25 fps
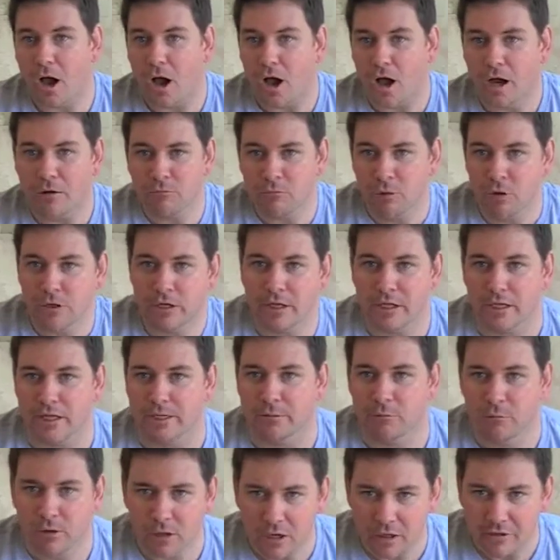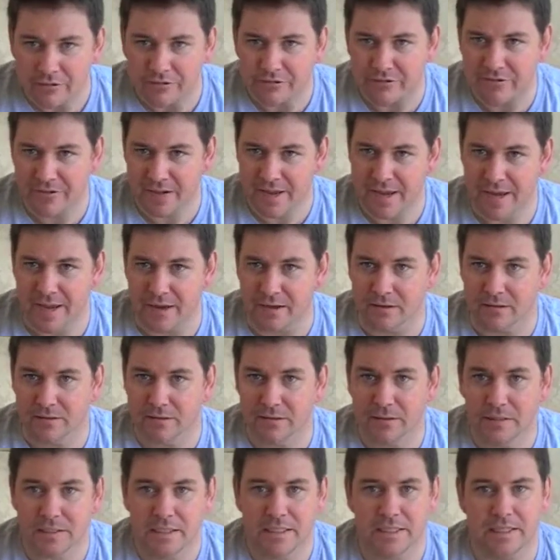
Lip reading: Ironically, what I've found